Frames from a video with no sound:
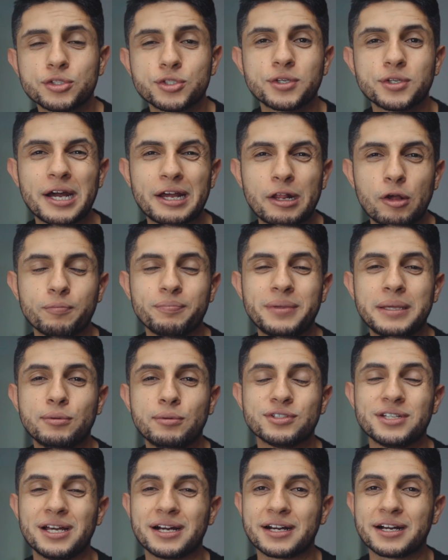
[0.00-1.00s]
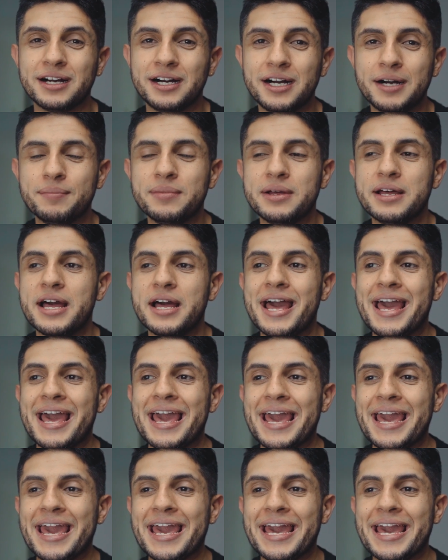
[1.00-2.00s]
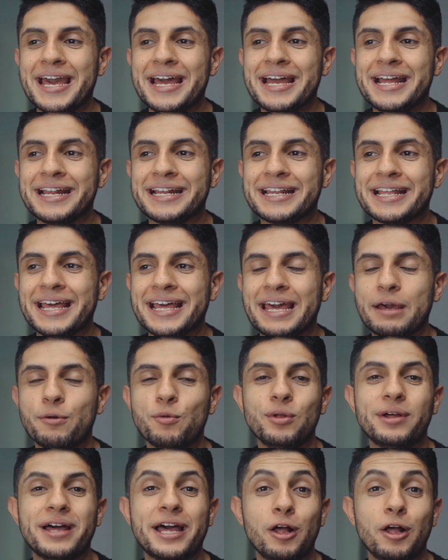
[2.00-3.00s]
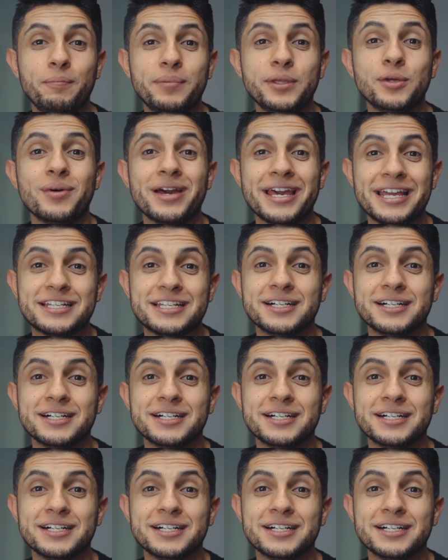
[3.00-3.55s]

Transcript: to cutoutpeople.com and it will help you a